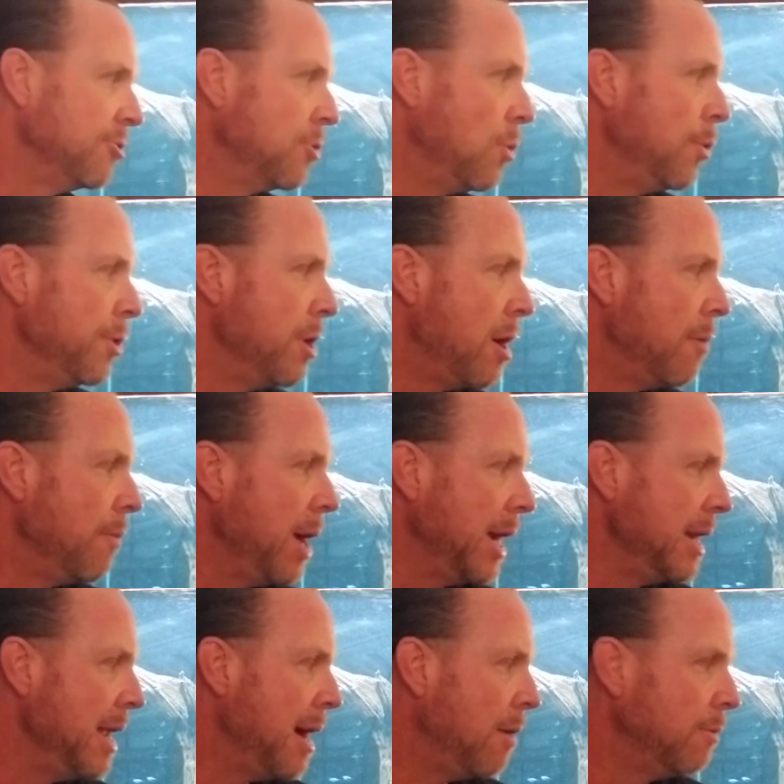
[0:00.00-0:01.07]
going on
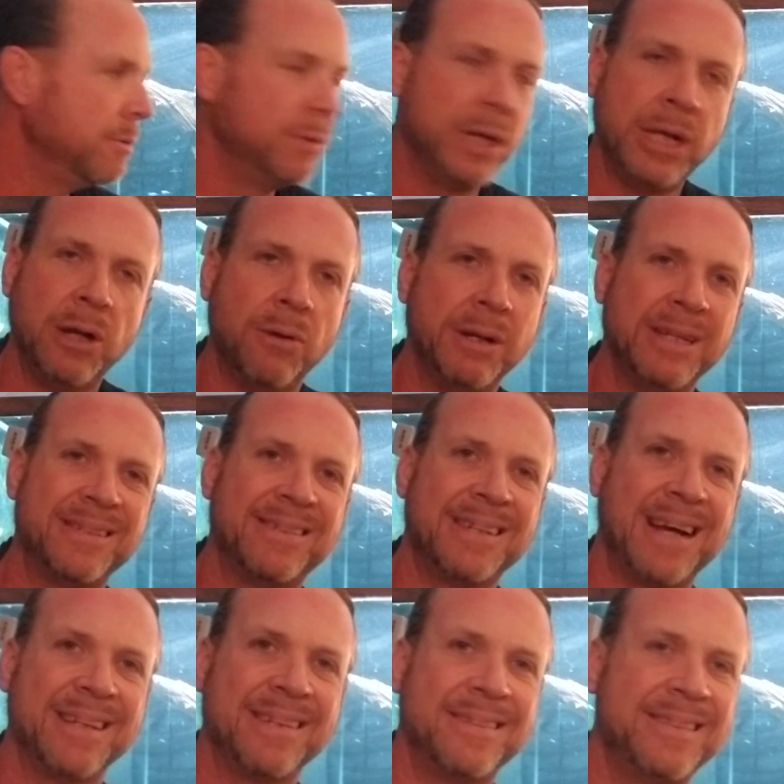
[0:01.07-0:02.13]
right now,
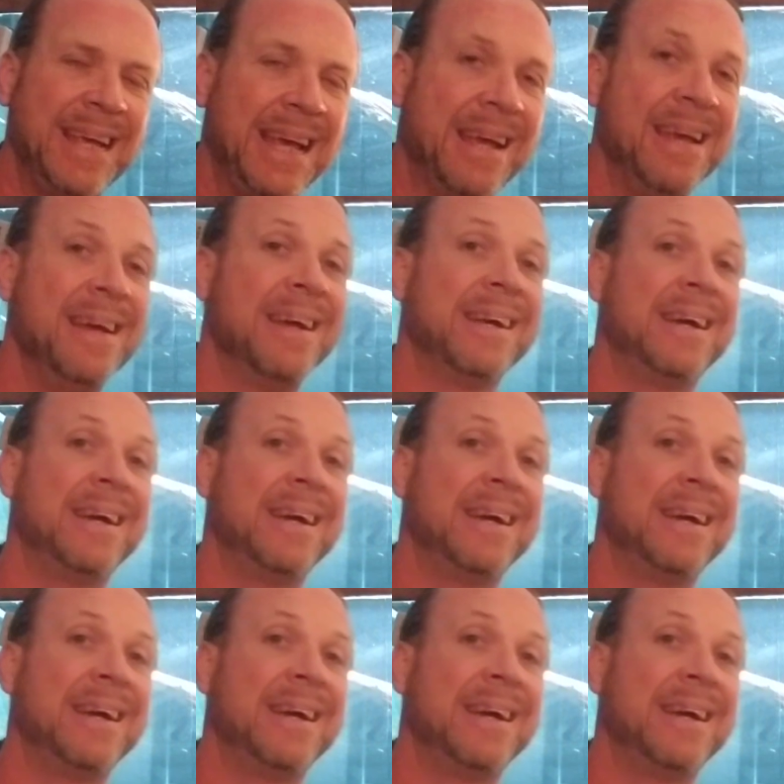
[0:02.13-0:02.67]
inside the tank.